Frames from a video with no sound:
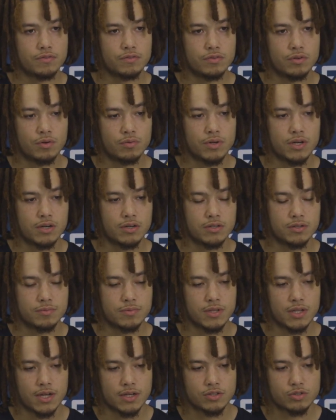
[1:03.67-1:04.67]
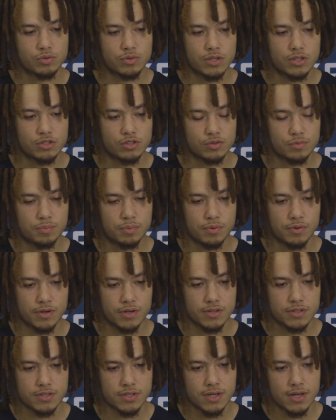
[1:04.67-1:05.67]
You know, we held them to like 22
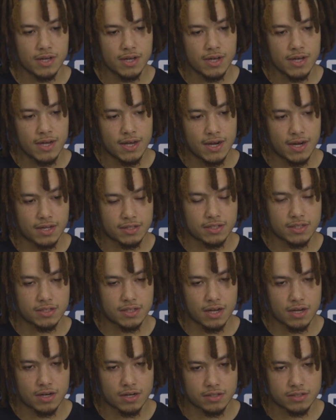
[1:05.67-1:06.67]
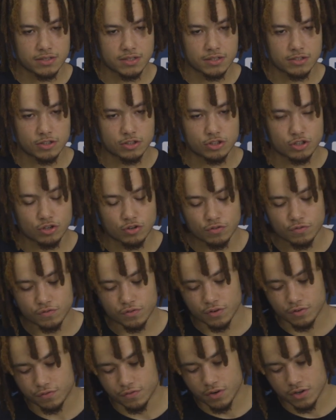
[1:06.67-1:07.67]
points, and I think that kind of set the tone for
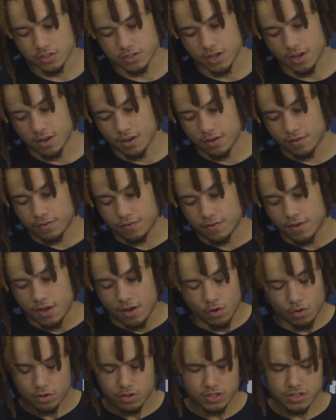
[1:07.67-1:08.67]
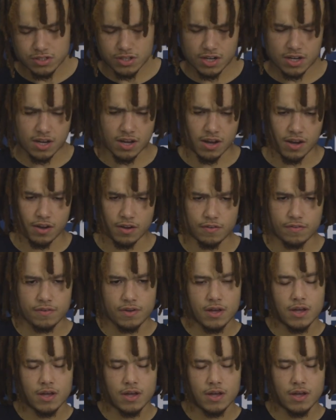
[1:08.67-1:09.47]
the first half or the second half,